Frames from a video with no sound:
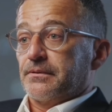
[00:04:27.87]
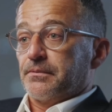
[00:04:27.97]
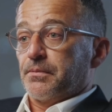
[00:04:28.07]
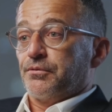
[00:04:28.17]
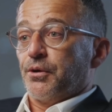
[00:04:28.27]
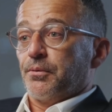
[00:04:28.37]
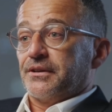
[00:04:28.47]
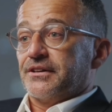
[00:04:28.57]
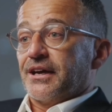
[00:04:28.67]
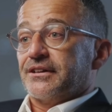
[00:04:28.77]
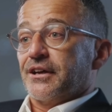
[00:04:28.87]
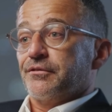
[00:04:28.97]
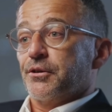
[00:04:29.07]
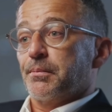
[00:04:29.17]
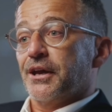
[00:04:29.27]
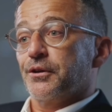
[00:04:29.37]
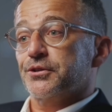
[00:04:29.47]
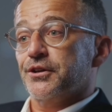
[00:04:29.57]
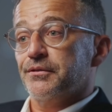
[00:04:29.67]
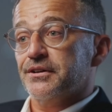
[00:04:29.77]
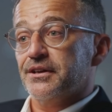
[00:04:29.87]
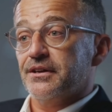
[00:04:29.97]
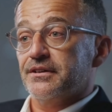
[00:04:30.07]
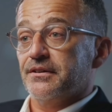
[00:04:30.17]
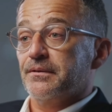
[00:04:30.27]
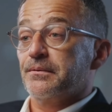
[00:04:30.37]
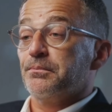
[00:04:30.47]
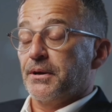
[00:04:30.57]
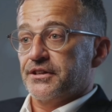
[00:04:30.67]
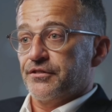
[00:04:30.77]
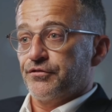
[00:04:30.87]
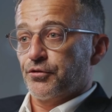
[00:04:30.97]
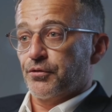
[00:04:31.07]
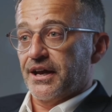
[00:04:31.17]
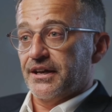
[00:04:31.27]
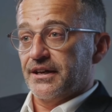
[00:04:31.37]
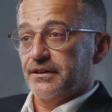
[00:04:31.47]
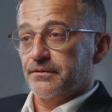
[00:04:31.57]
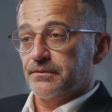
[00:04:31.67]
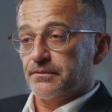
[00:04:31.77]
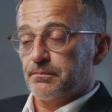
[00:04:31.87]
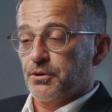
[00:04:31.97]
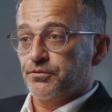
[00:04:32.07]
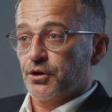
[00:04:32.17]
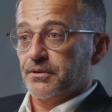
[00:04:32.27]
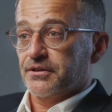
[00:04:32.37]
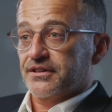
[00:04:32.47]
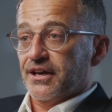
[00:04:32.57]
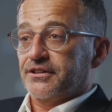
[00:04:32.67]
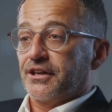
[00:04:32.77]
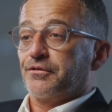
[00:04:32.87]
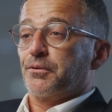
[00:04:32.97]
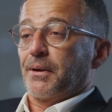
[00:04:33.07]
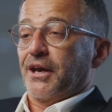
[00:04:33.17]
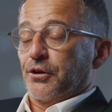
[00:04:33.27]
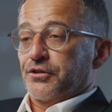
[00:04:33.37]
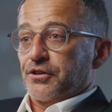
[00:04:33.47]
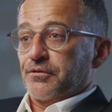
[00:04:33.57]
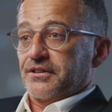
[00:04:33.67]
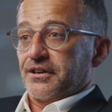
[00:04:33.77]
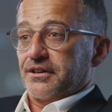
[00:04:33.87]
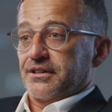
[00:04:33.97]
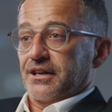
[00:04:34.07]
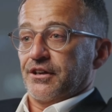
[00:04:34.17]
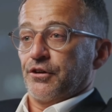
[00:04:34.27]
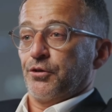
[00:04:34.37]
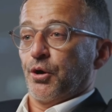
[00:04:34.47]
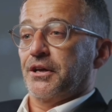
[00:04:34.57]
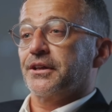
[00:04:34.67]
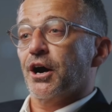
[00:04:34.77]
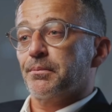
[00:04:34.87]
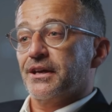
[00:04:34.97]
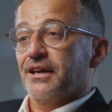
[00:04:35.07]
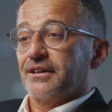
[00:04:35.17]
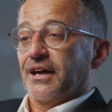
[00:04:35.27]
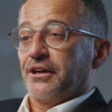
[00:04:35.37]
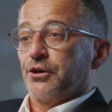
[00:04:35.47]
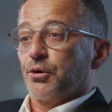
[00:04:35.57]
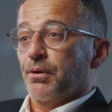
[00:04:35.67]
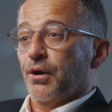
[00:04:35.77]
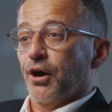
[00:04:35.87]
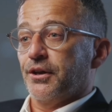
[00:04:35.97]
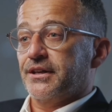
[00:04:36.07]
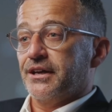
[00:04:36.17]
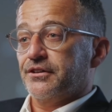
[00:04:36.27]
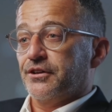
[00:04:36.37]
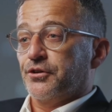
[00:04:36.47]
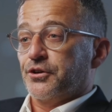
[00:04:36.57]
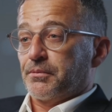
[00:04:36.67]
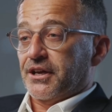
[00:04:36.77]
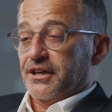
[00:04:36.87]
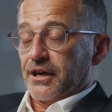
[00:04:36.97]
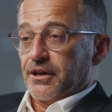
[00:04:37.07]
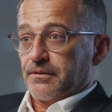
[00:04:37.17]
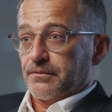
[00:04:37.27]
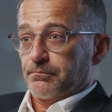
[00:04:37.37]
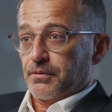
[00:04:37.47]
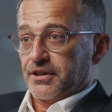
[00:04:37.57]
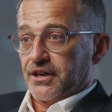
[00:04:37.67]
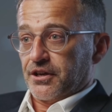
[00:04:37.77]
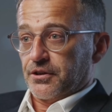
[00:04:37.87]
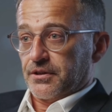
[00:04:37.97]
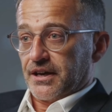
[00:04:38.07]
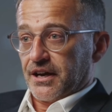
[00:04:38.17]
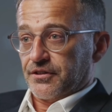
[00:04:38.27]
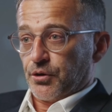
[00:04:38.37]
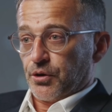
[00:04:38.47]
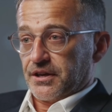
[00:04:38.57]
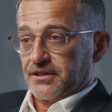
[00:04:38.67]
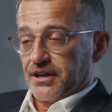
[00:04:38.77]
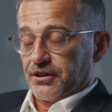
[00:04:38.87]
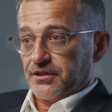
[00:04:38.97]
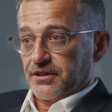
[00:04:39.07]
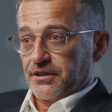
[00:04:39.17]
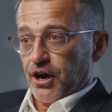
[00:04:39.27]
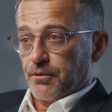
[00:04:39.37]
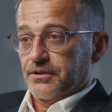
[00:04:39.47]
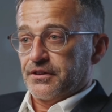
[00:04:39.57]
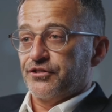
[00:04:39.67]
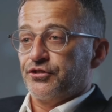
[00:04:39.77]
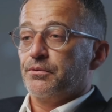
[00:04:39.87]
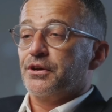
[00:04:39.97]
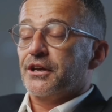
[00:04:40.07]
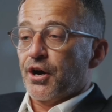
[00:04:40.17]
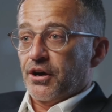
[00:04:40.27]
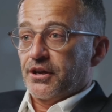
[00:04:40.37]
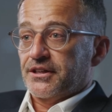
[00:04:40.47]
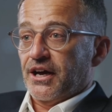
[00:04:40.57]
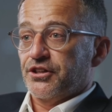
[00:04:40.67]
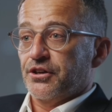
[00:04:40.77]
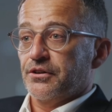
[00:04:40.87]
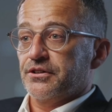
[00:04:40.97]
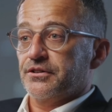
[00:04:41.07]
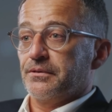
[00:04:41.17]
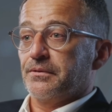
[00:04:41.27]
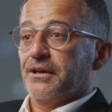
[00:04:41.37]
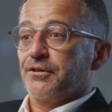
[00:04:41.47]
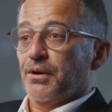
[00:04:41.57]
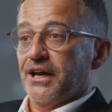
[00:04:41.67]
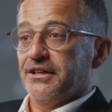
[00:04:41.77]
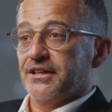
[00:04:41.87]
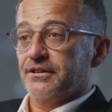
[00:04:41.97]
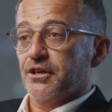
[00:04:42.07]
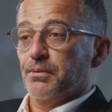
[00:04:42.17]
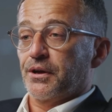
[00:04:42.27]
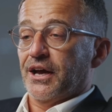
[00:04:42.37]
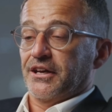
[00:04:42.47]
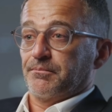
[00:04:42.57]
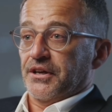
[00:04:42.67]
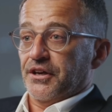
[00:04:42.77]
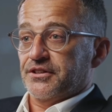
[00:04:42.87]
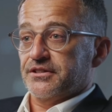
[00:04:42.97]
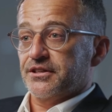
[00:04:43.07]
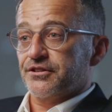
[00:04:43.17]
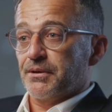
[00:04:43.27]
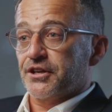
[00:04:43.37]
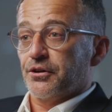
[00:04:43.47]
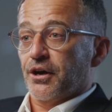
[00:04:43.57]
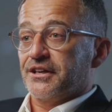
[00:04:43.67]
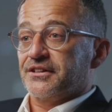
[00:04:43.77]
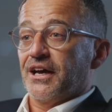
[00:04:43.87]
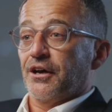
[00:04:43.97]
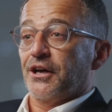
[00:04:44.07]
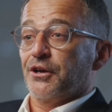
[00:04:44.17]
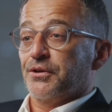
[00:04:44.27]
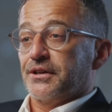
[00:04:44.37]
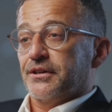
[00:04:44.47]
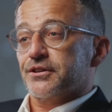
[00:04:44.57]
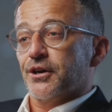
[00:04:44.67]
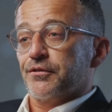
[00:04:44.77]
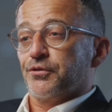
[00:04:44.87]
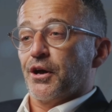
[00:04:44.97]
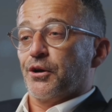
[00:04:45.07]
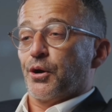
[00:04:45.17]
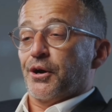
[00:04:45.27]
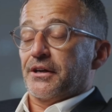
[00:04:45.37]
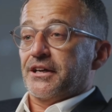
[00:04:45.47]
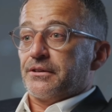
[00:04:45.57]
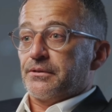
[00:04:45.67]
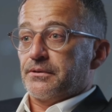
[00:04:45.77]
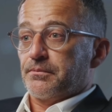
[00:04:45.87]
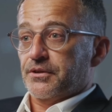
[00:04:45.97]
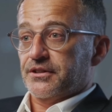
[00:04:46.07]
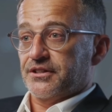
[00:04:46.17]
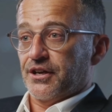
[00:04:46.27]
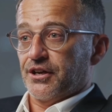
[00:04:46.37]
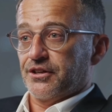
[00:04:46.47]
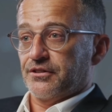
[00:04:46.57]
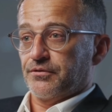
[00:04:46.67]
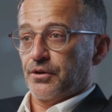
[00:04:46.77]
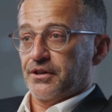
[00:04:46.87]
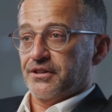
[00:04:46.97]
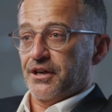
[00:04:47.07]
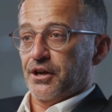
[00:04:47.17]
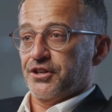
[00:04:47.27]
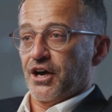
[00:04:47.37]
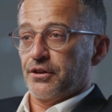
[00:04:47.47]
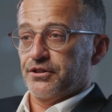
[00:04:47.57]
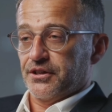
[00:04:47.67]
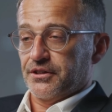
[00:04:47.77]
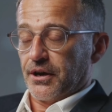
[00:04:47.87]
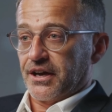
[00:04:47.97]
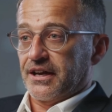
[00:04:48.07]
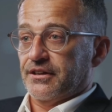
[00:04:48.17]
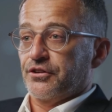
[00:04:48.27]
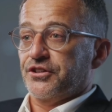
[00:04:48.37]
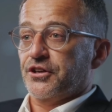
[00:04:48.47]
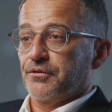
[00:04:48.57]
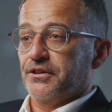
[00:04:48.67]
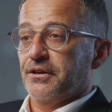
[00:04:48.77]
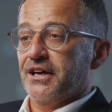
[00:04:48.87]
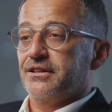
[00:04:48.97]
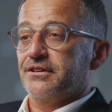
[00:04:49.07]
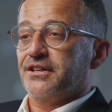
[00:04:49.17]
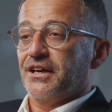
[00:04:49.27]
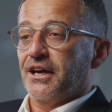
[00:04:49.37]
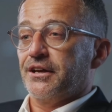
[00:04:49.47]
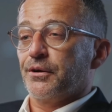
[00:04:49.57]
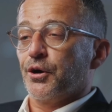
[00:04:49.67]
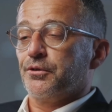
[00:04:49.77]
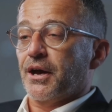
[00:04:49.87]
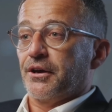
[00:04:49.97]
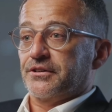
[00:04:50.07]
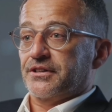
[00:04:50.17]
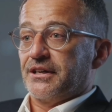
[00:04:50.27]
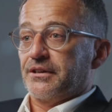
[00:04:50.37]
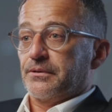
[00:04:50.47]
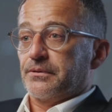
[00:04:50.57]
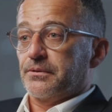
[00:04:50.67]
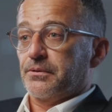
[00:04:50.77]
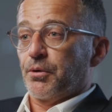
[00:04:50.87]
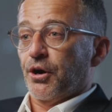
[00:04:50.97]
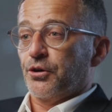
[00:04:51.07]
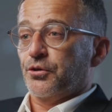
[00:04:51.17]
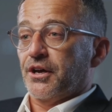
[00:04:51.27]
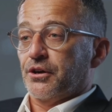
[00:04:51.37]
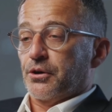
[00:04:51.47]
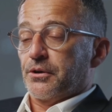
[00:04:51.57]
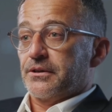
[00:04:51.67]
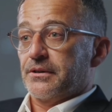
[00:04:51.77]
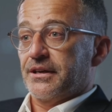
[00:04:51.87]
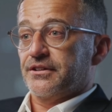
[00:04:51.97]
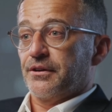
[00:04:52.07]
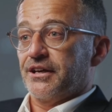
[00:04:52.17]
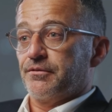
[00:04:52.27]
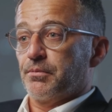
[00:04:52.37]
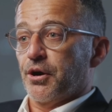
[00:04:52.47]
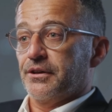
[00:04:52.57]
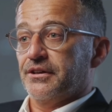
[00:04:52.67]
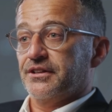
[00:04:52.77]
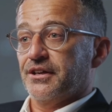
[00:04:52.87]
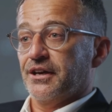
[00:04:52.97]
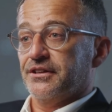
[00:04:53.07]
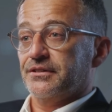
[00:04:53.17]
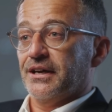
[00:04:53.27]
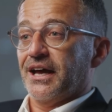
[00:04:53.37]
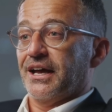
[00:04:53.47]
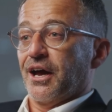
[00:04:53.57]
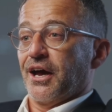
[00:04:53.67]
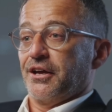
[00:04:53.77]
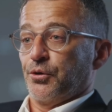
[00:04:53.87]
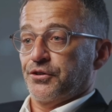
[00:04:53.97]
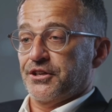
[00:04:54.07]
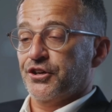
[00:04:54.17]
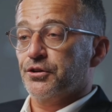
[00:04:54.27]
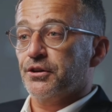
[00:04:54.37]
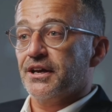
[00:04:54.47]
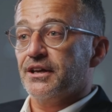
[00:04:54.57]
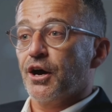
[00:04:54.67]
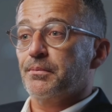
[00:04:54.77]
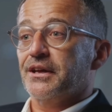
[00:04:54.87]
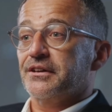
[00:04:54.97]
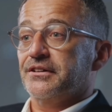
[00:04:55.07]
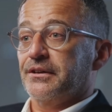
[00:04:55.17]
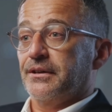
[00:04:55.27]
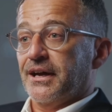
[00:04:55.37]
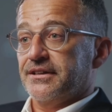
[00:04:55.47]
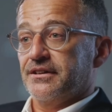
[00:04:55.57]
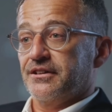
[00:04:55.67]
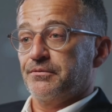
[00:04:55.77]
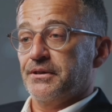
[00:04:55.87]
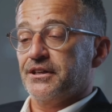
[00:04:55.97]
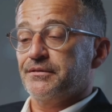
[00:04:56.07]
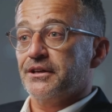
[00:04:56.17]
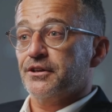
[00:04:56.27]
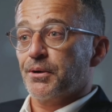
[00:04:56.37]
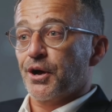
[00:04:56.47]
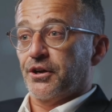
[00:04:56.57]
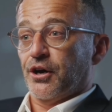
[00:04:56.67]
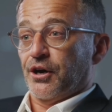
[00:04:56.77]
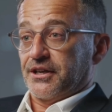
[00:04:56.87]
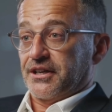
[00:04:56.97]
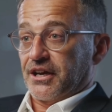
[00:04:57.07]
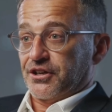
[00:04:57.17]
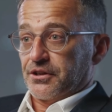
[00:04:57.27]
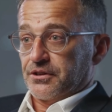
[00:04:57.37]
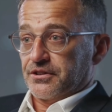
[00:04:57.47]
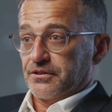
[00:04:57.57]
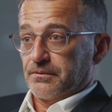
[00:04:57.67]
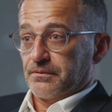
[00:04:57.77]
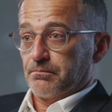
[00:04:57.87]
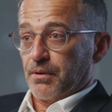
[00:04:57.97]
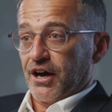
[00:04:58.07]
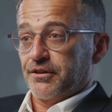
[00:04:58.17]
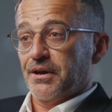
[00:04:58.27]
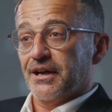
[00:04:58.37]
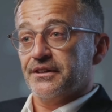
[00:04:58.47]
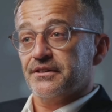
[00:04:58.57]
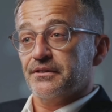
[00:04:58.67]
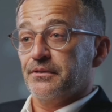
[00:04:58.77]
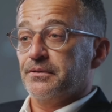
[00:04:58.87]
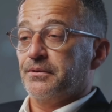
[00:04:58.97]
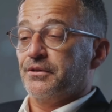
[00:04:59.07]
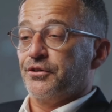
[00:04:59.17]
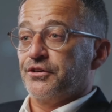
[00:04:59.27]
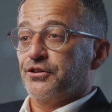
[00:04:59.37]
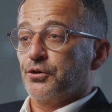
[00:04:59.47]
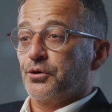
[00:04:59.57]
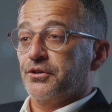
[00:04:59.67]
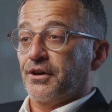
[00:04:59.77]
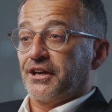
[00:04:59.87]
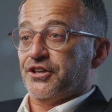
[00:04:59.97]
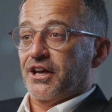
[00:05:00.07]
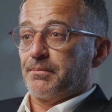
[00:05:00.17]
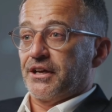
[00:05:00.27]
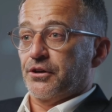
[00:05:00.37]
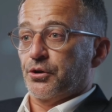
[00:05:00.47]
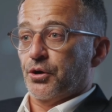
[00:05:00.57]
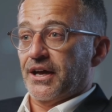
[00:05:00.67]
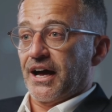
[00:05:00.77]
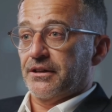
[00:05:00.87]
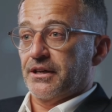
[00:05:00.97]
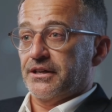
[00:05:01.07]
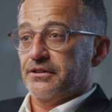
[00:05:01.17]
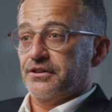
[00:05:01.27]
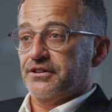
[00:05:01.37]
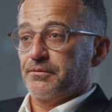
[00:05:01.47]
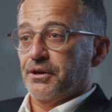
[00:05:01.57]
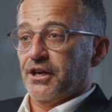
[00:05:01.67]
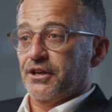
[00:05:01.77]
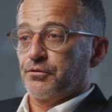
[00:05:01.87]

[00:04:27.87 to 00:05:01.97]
Performance testing for microservices. Reason for ranking. Performance testing for microservices is a growing topic in technical blogs and social media, particularly as organizations adopt distributed architectures. It ranks at number 8 because it's a specialized area within software quality with discussions focusing on challenges like inter-service latency and load balancing. While critical, it's less broadly discussed than AI or security topics, as it's specific to modern architectures. My advice? Use tools like JMeter or Gatling to simulate